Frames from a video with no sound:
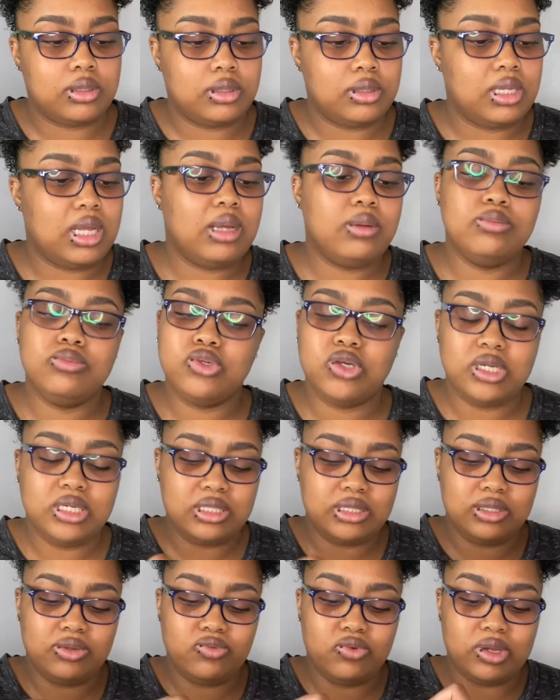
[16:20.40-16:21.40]
I'm trying to
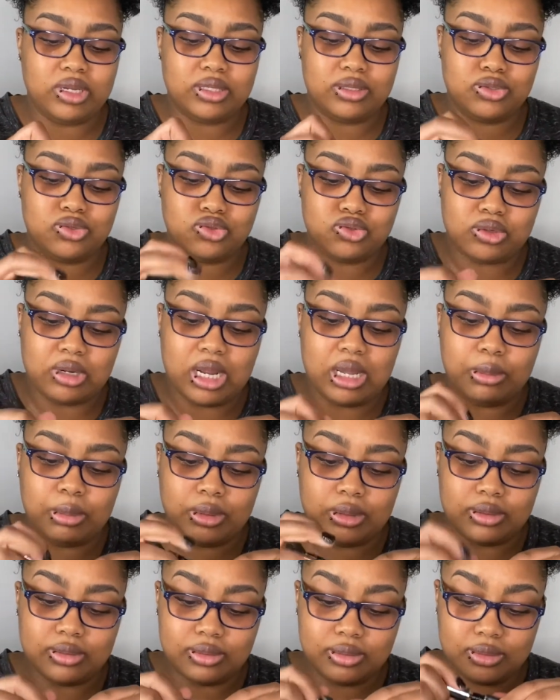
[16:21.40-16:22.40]
see if I can describe it.
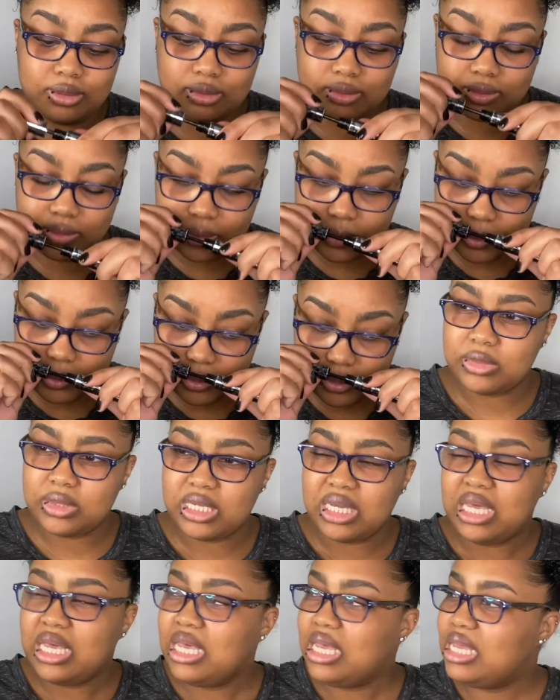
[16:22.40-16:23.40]

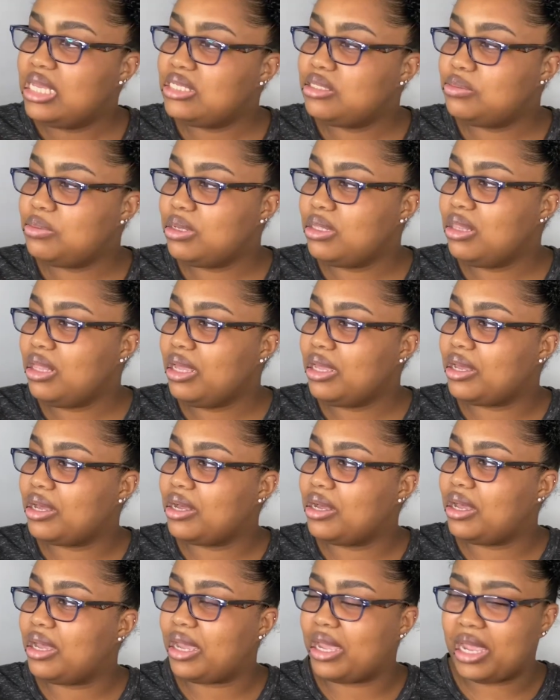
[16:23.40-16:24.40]
It smells like
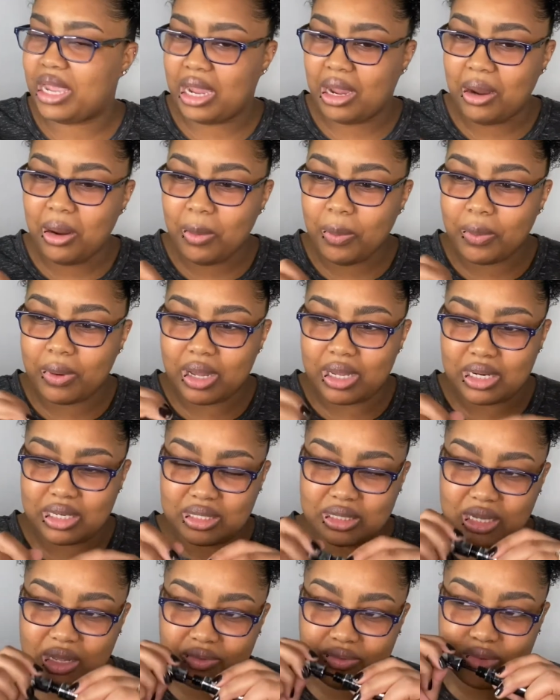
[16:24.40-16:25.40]
a hair
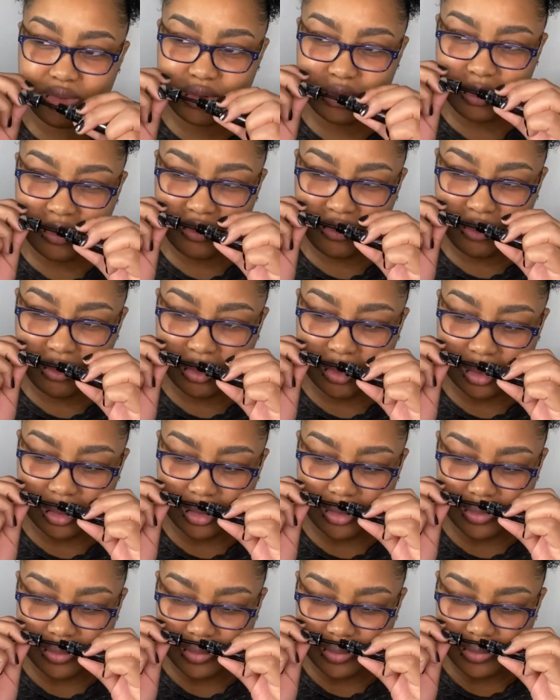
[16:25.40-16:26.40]
product I've used before,
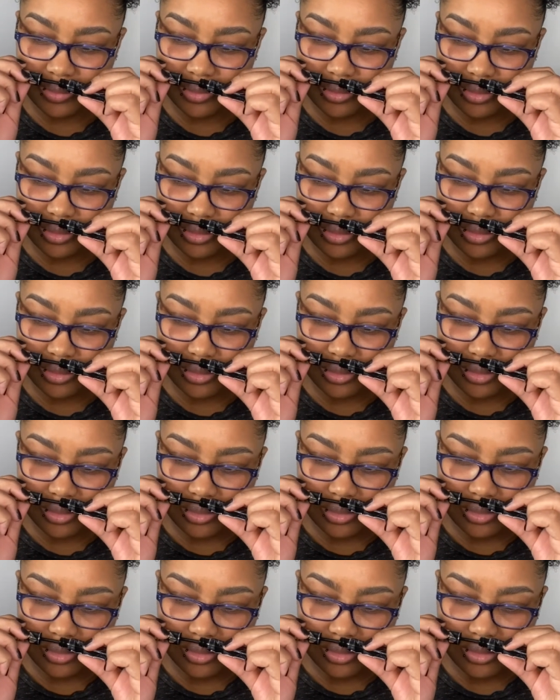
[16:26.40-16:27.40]

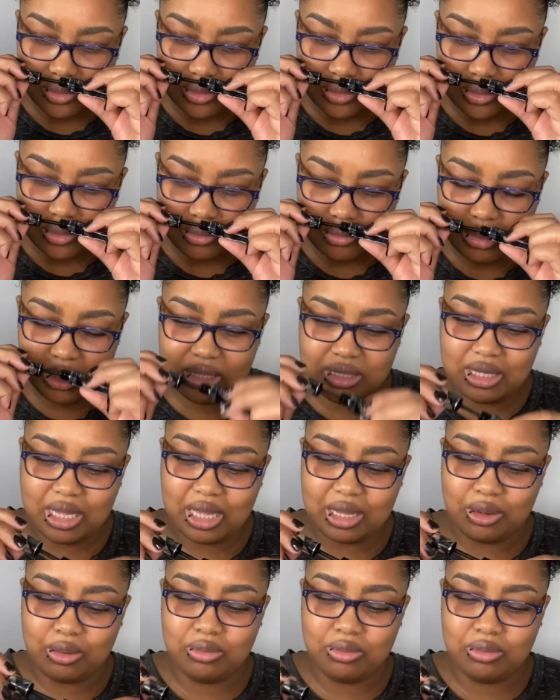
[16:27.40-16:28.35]
but it's like,